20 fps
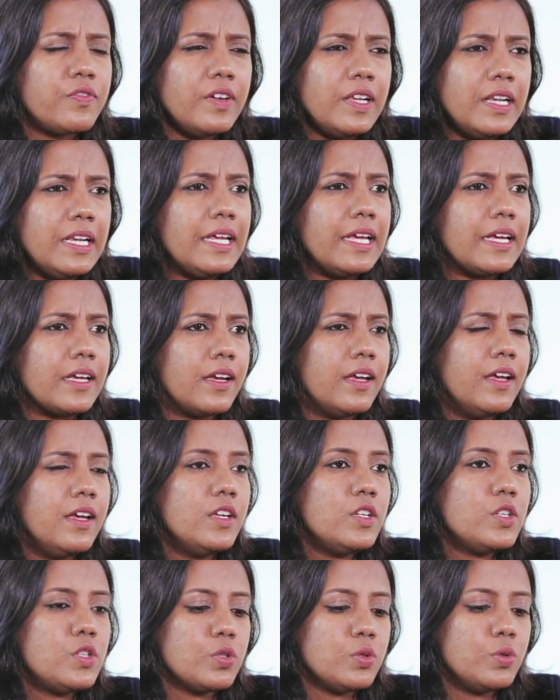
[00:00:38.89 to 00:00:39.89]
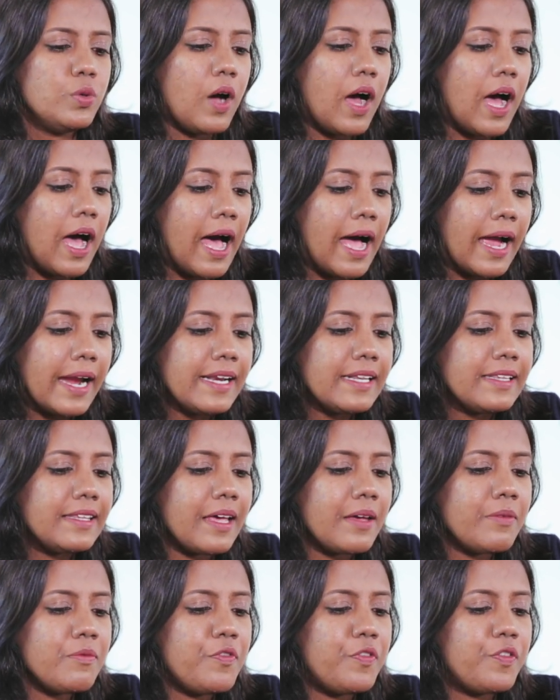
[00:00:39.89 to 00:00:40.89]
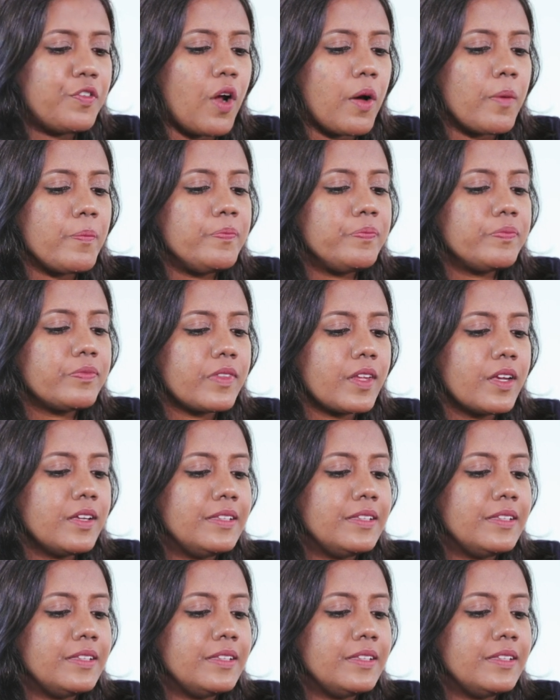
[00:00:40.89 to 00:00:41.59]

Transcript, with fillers: willing to hide them from